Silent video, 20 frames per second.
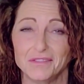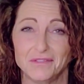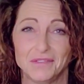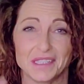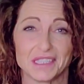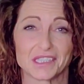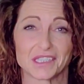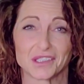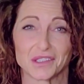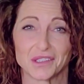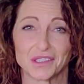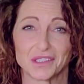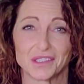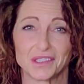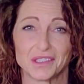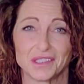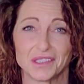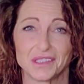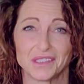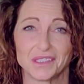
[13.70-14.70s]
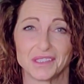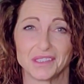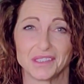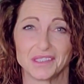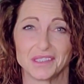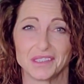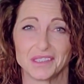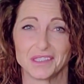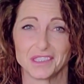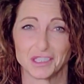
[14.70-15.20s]
physical,
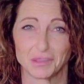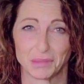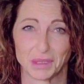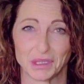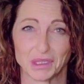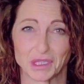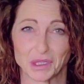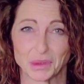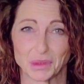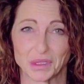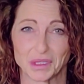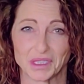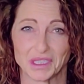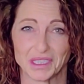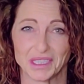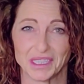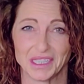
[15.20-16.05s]
spiritual.